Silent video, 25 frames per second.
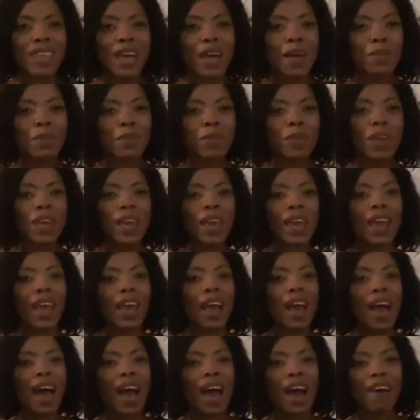that
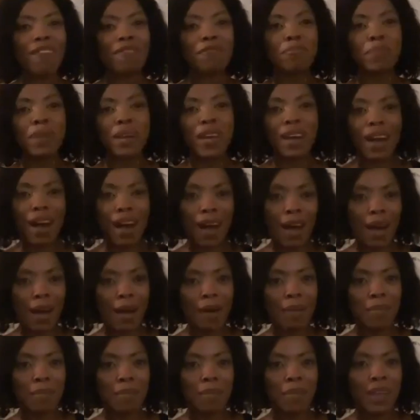we have
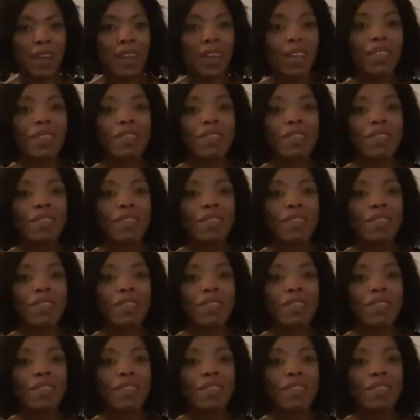become,